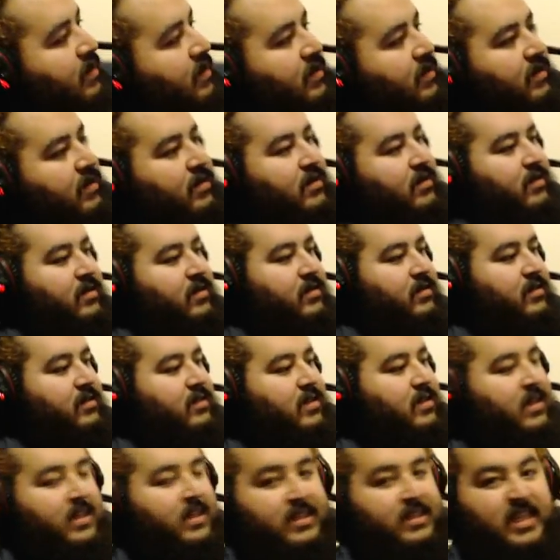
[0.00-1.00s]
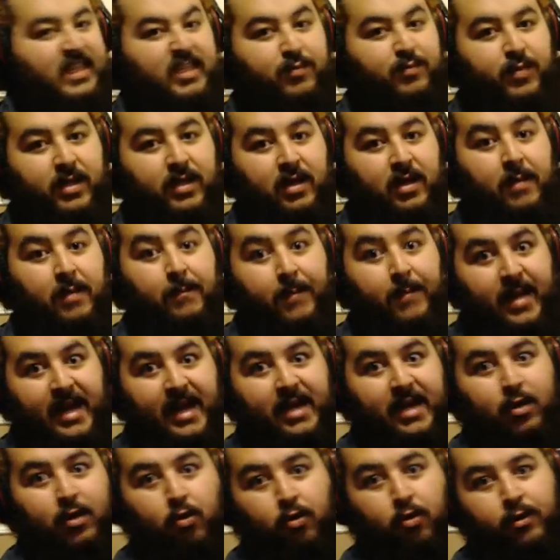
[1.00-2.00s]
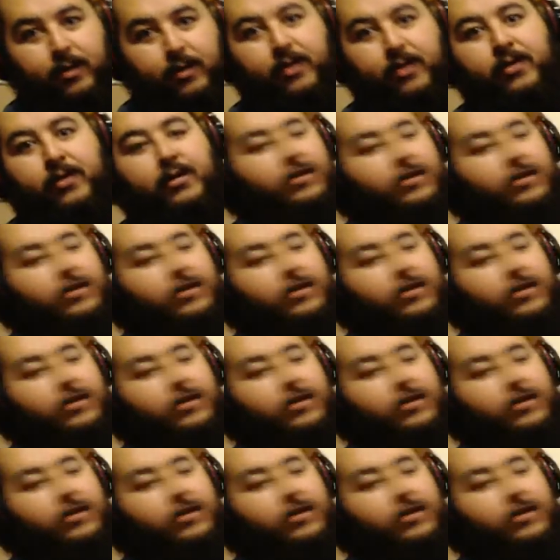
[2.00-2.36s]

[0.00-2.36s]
because this has become my corner,